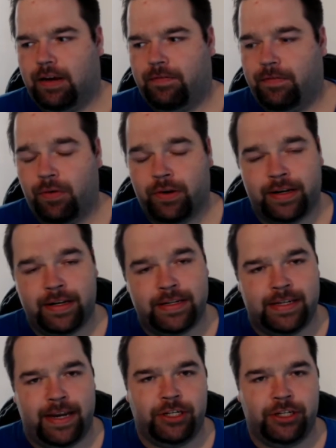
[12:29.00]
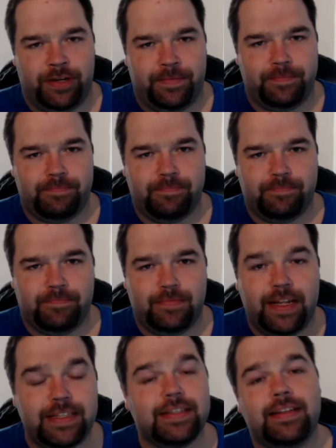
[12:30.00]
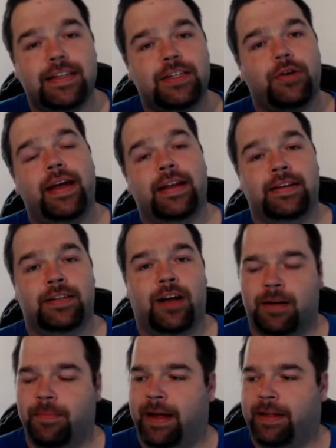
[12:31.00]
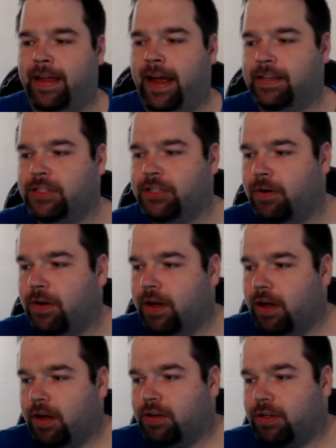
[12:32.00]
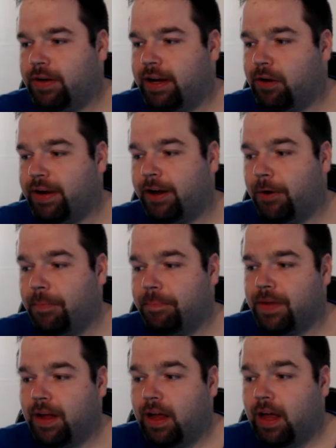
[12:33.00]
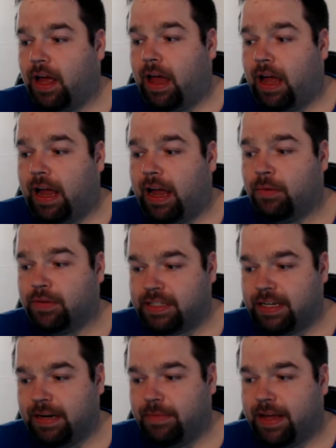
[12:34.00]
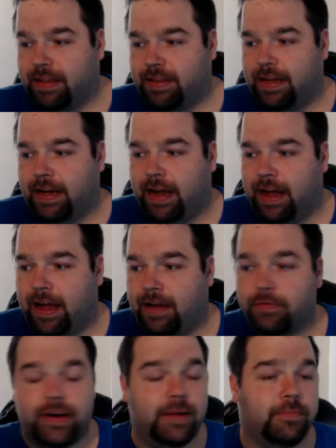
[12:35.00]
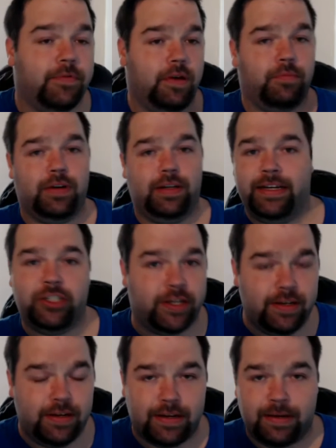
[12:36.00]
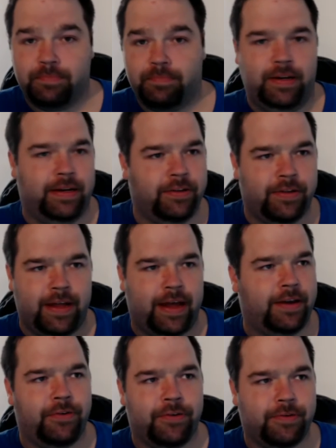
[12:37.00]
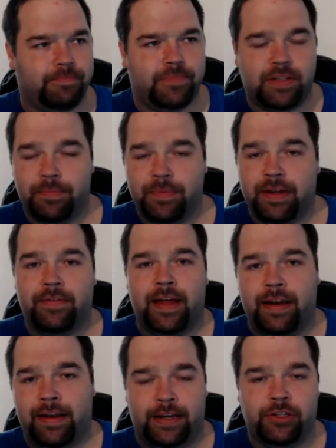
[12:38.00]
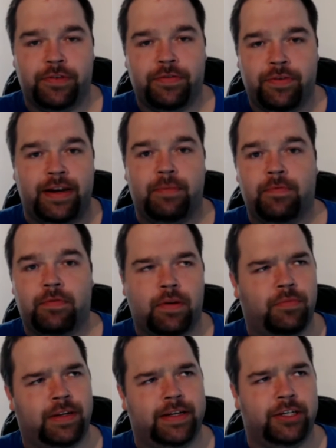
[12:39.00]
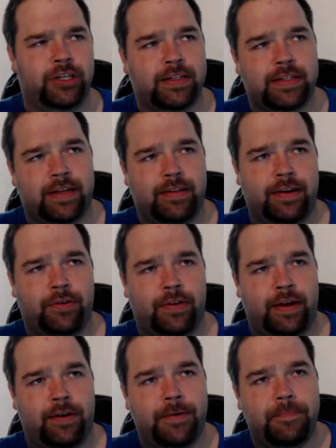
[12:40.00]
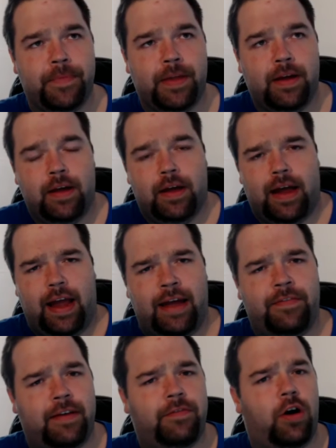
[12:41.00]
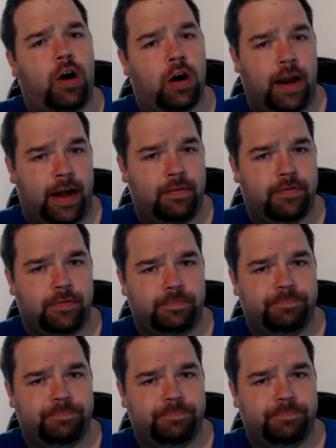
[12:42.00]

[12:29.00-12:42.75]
organization. Let's go ahead and talk about that. So here we go. It would seem that the Freedom From Religion, and I'm either that or something of that nature, Freedom From Religion is I think who they are, FFRF,